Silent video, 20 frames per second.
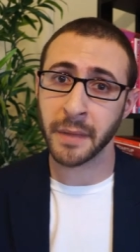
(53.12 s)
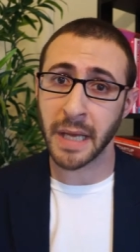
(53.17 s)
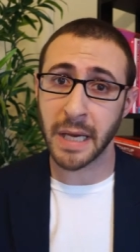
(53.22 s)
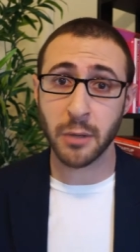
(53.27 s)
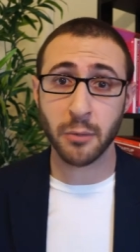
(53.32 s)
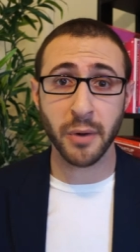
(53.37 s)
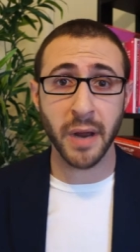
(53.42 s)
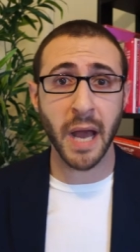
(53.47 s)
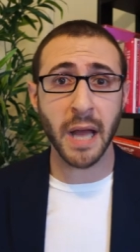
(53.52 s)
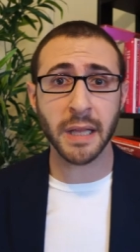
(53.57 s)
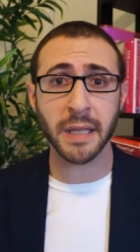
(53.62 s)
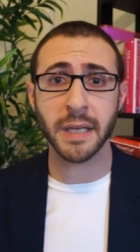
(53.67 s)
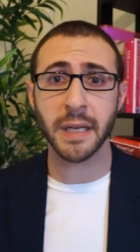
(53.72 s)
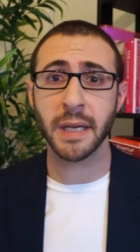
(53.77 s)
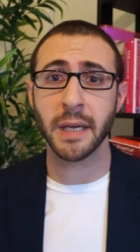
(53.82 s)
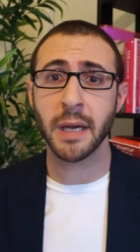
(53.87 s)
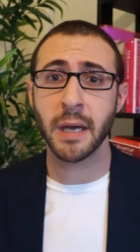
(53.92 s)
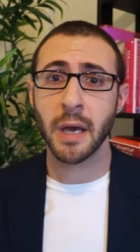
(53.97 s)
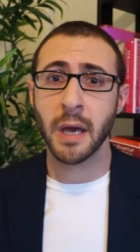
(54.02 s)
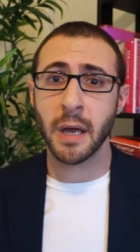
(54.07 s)
In
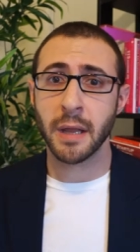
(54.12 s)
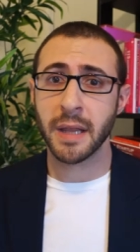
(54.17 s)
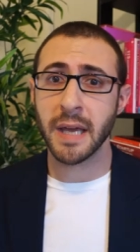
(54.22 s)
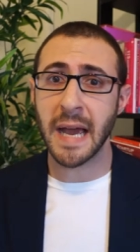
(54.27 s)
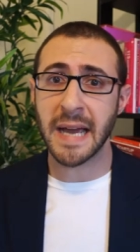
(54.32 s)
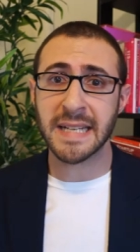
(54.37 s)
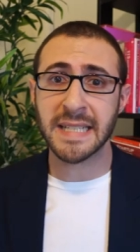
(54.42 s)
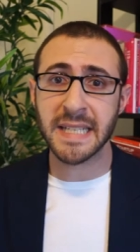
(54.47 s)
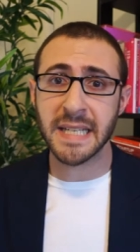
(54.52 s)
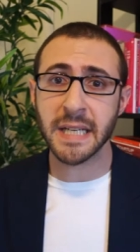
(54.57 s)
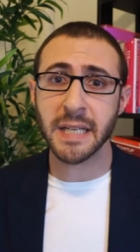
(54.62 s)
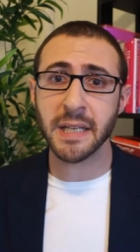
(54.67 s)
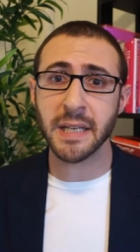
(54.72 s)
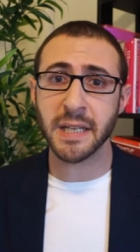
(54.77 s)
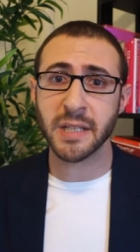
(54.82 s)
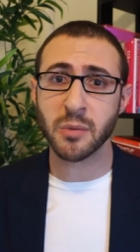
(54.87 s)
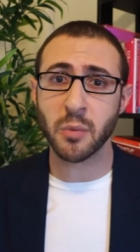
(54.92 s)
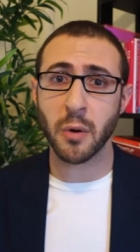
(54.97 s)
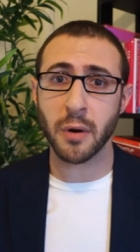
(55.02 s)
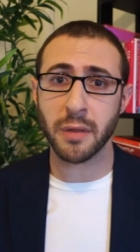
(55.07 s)
reality, the idea
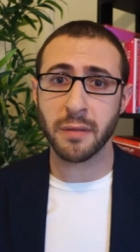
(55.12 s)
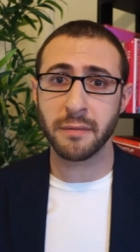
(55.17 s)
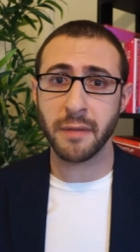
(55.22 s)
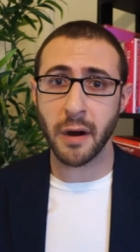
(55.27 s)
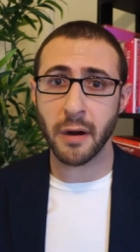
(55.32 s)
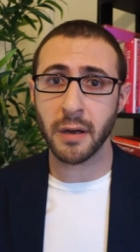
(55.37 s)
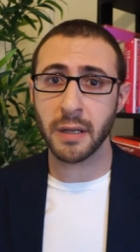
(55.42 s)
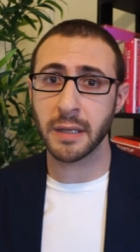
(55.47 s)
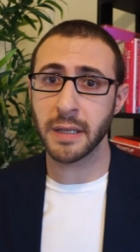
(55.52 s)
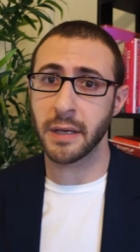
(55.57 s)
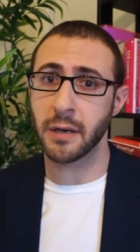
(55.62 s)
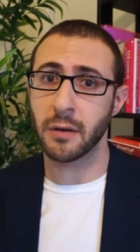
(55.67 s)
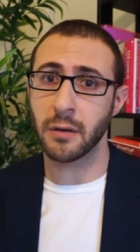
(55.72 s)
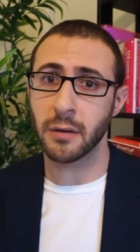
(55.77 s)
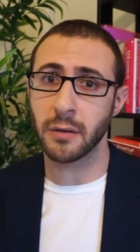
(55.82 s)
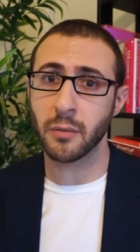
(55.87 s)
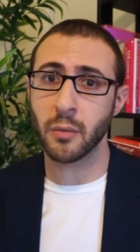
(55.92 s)
is worth very little.